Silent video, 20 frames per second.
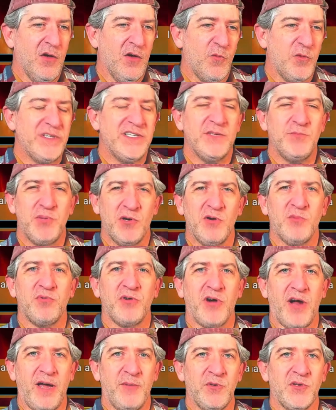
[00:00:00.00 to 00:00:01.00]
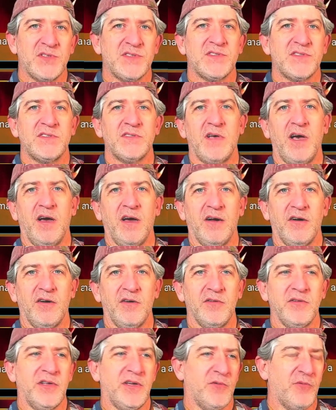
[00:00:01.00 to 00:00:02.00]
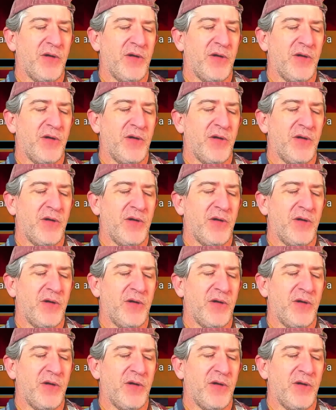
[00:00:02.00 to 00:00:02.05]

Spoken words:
We did pull Primals earlier.